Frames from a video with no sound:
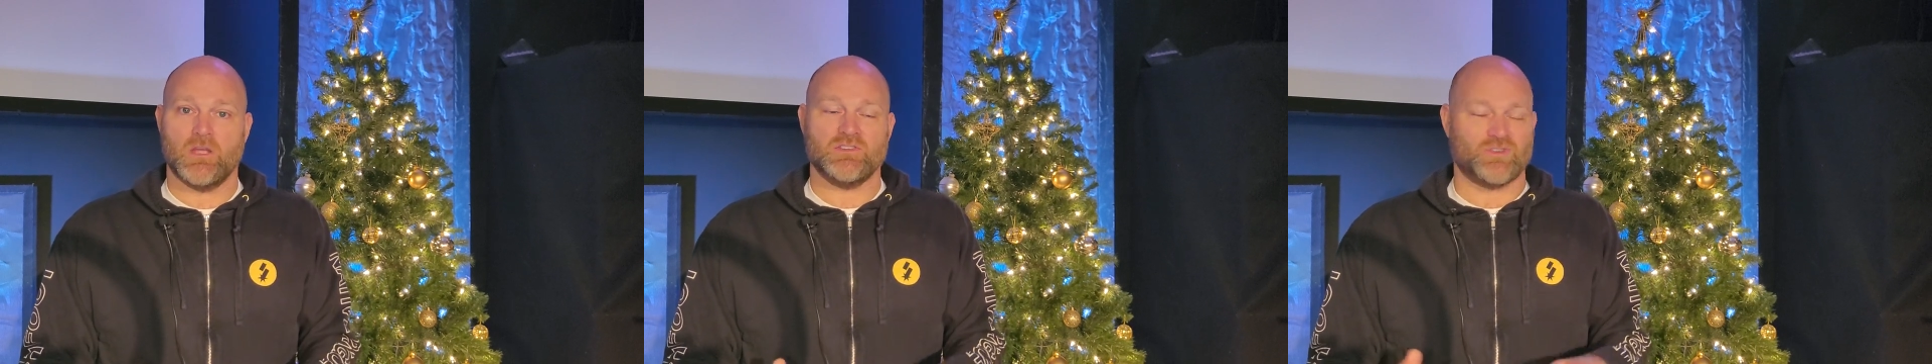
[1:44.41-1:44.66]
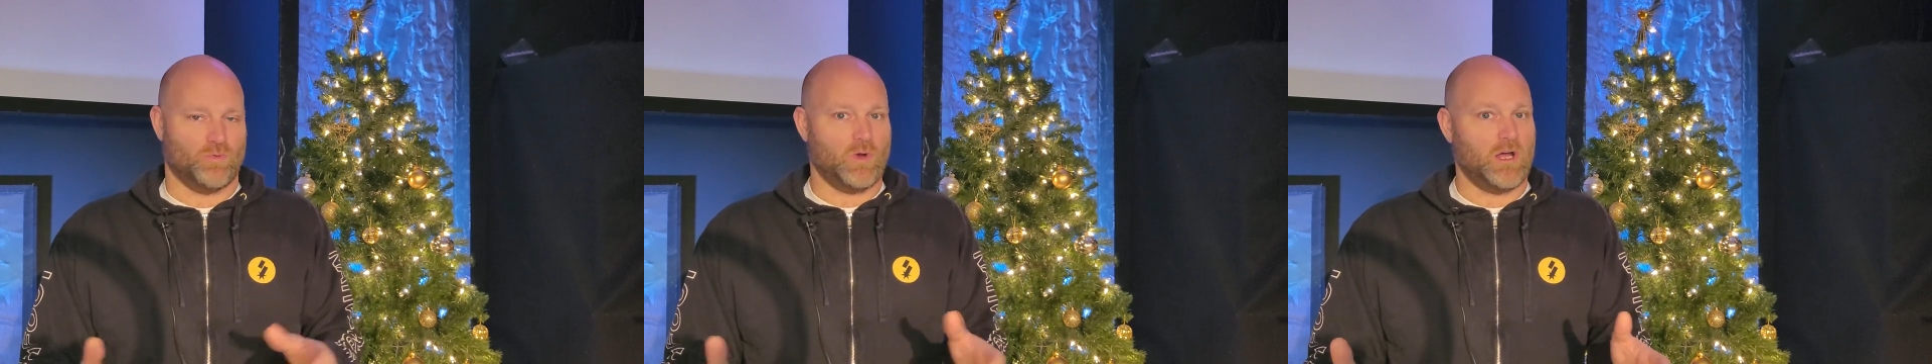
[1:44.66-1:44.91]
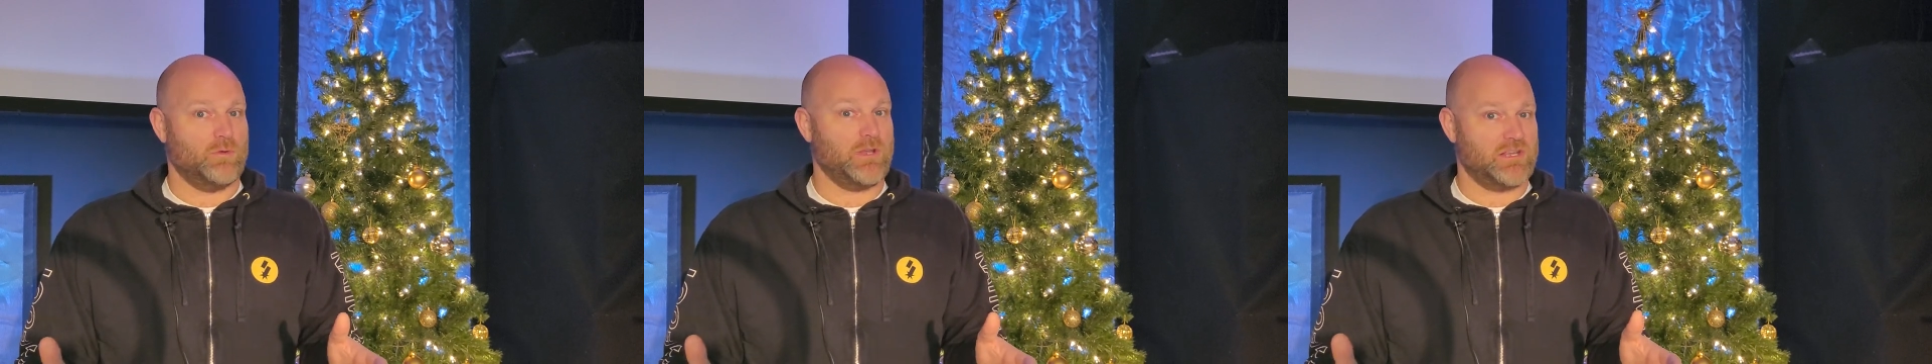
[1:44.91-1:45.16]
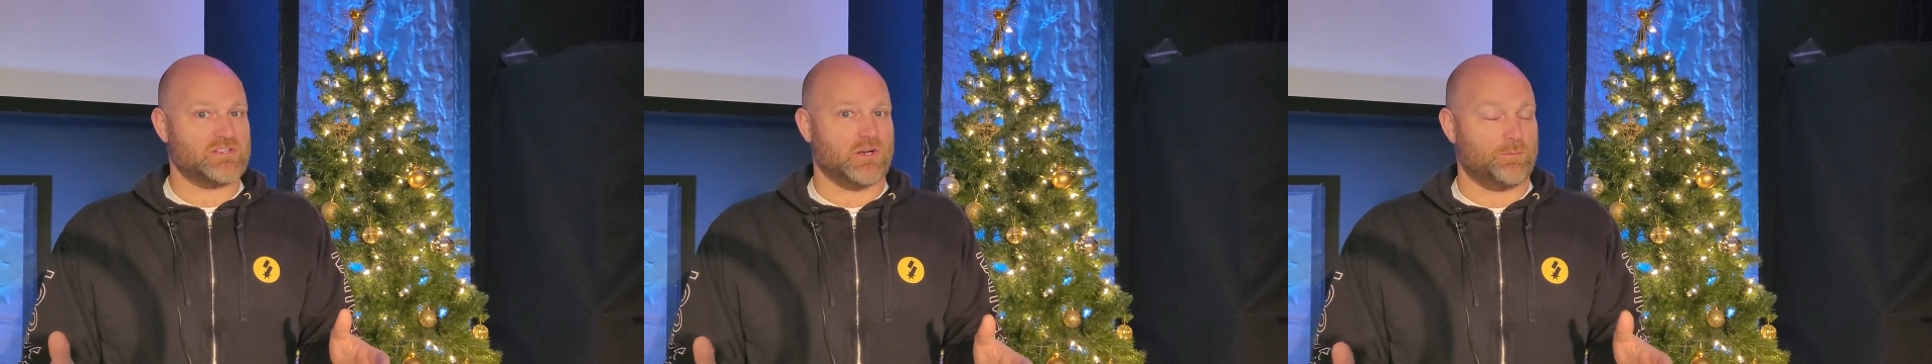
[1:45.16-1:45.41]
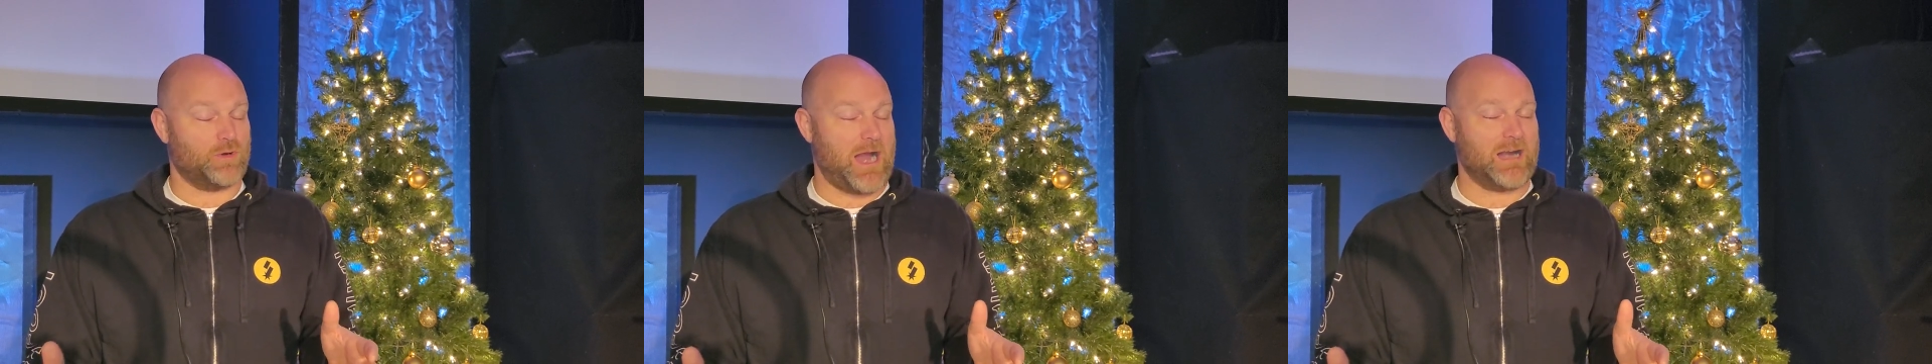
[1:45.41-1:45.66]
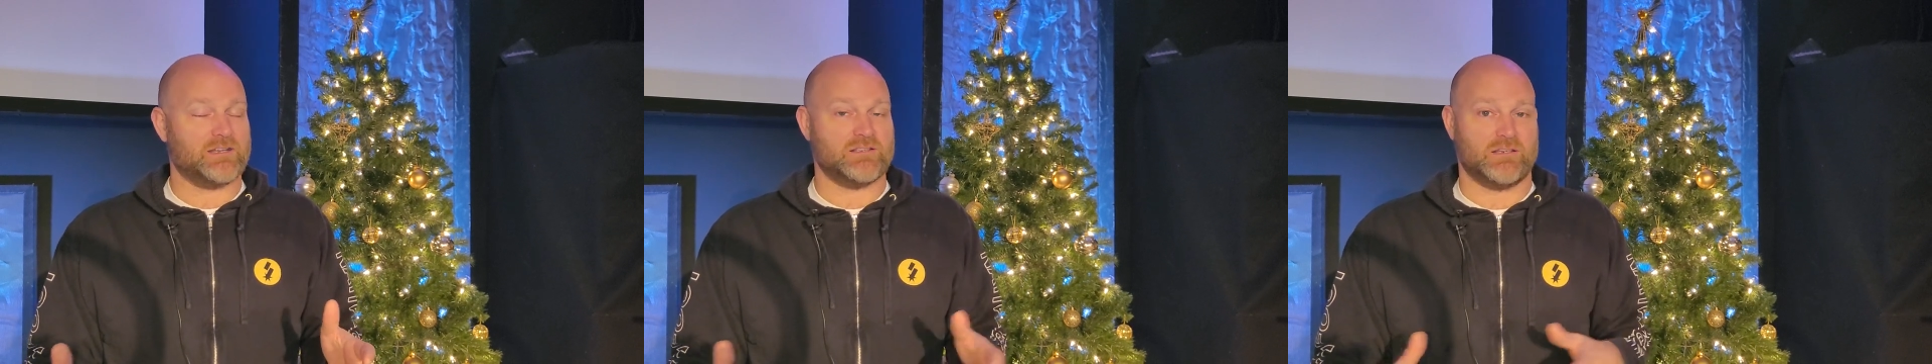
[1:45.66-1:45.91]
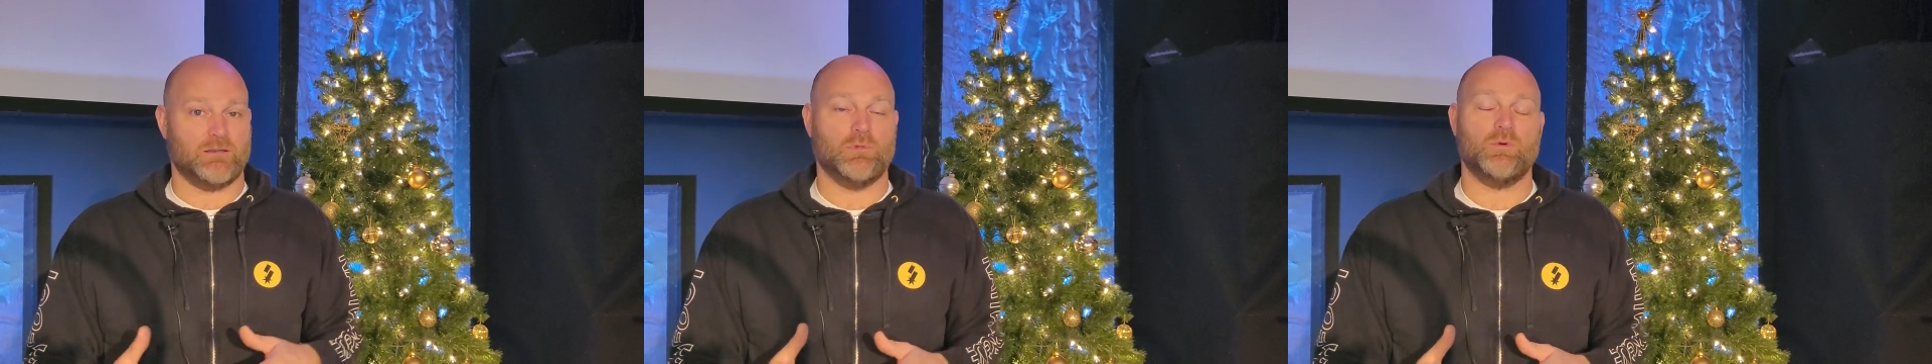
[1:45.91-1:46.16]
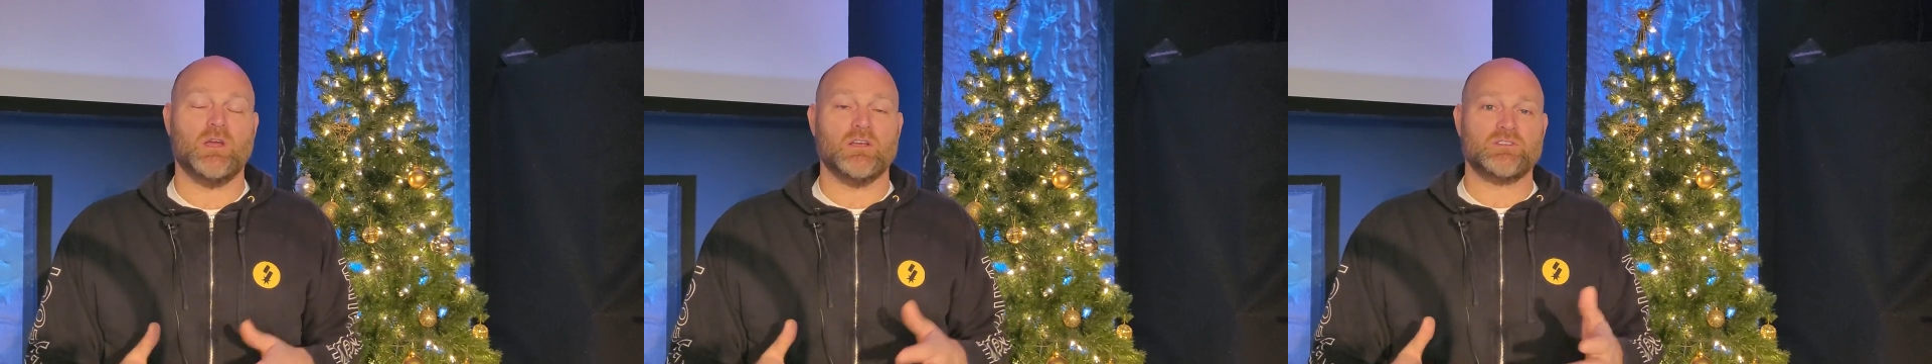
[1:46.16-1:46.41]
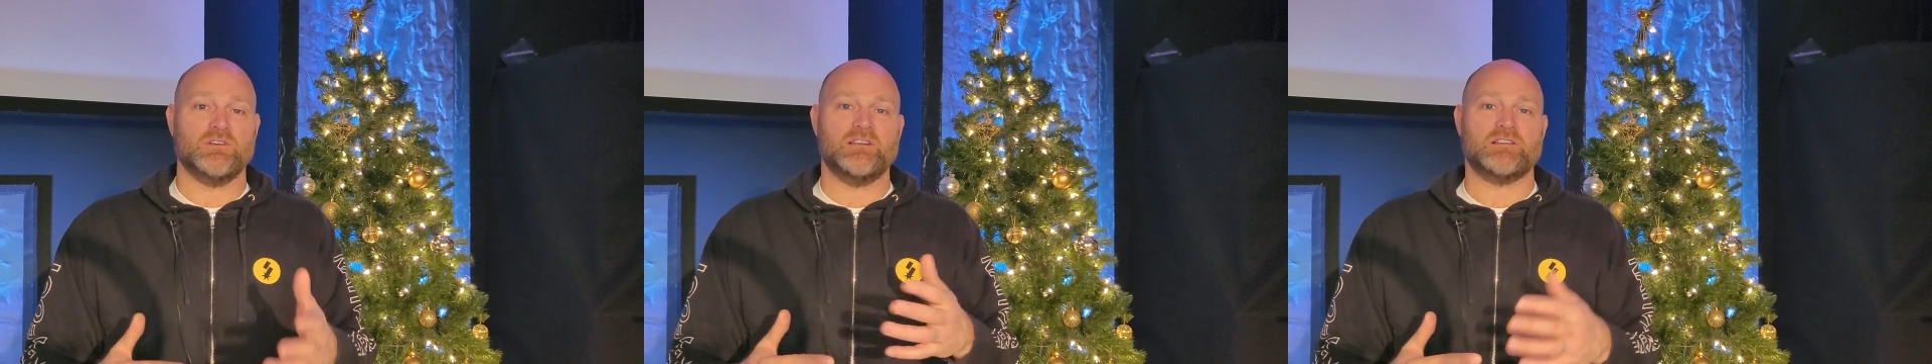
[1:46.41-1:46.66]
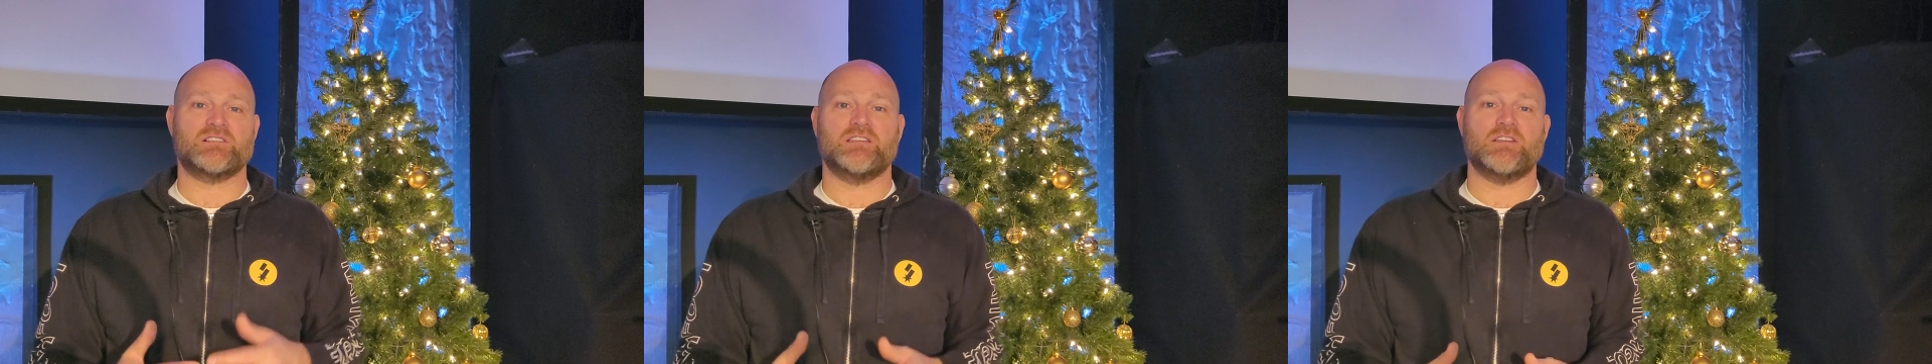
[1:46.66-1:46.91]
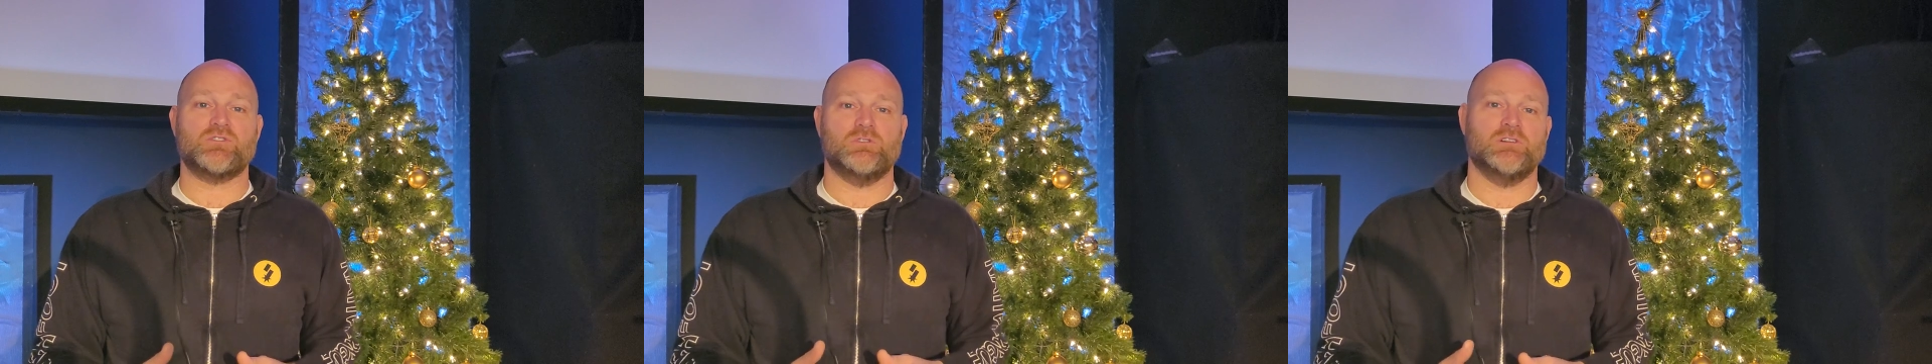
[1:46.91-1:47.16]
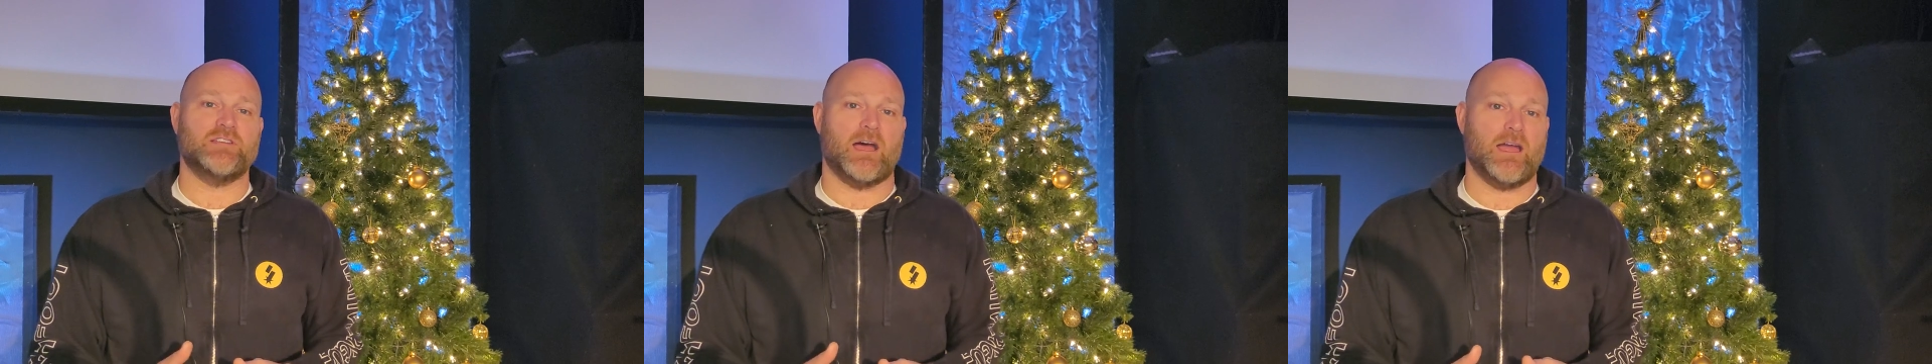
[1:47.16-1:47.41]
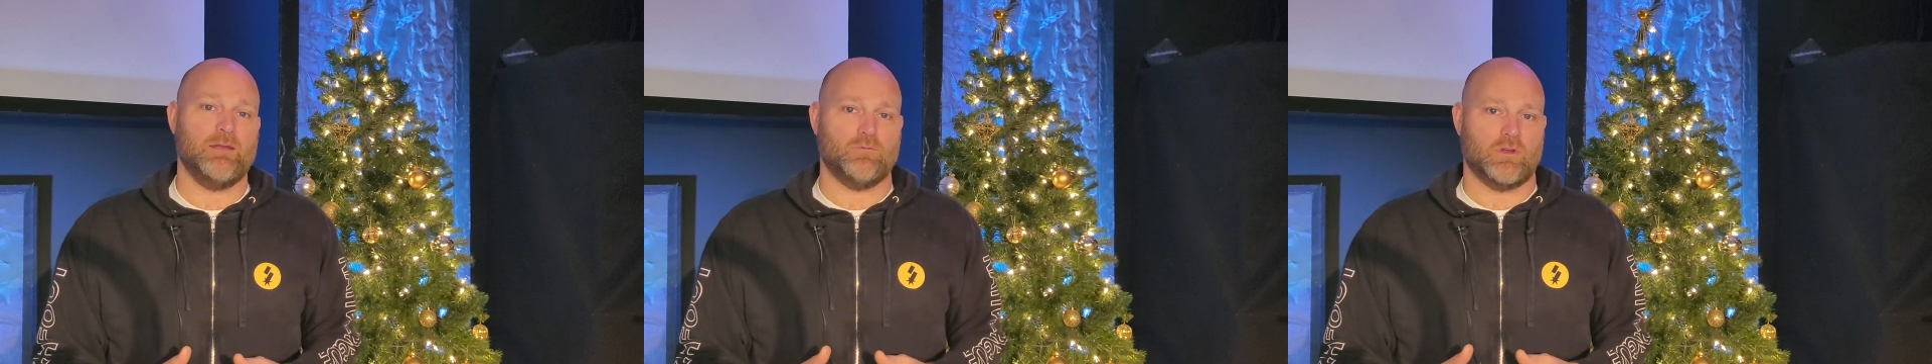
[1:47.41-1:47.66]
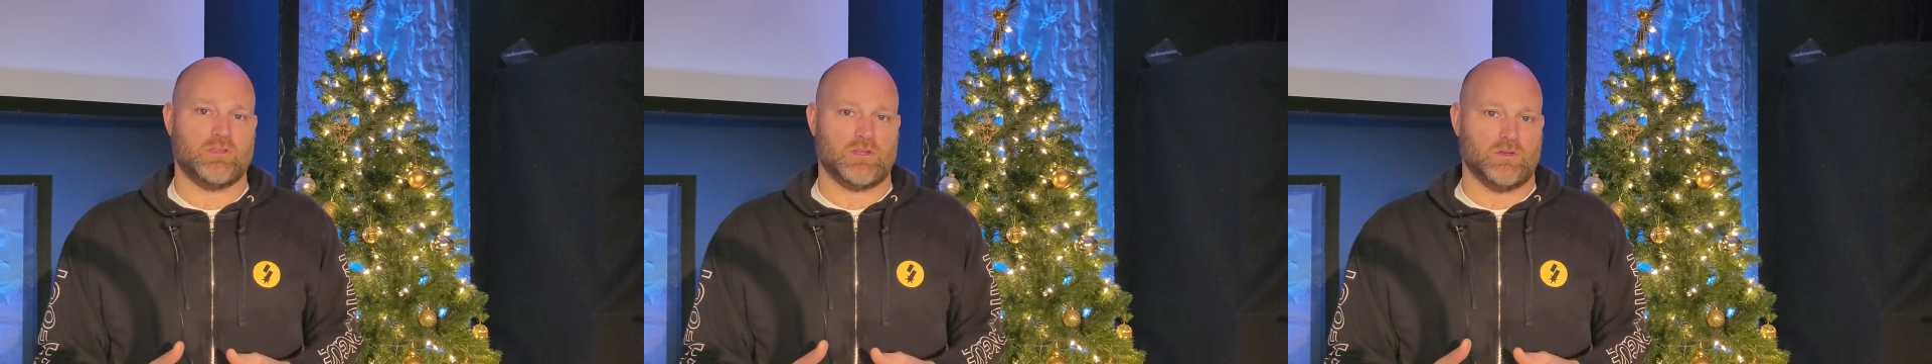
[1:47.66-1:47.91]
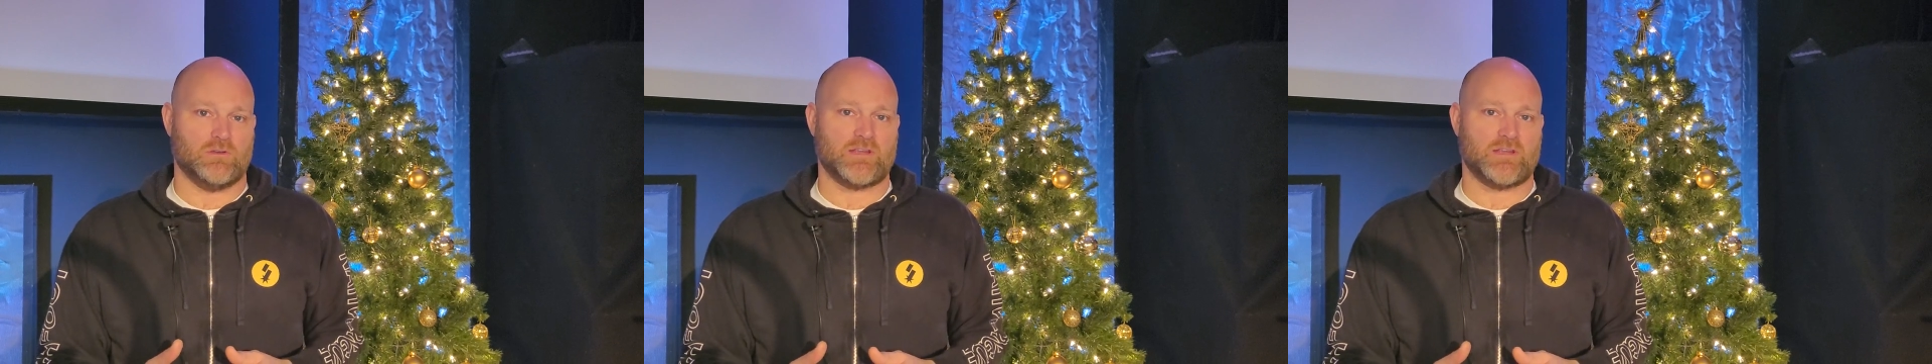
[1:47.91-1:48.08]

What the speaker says: So one, we can start practicing, but we also need to schedule a time with you